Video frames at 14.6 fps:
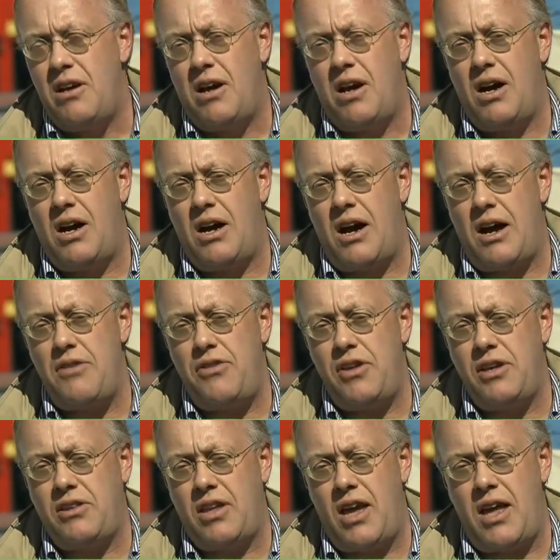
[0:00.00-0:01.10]
I
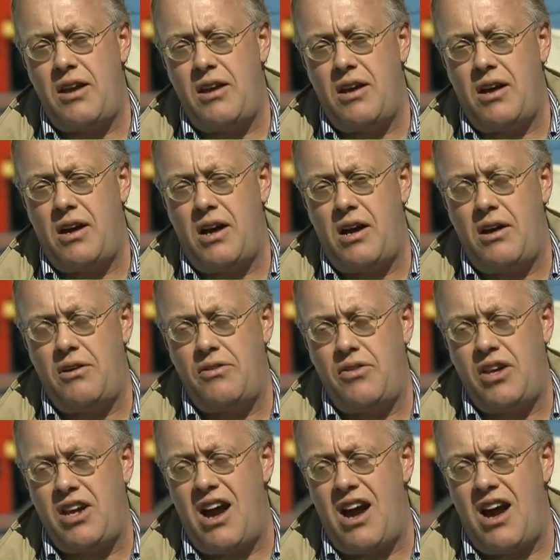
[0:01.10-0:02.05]
think that the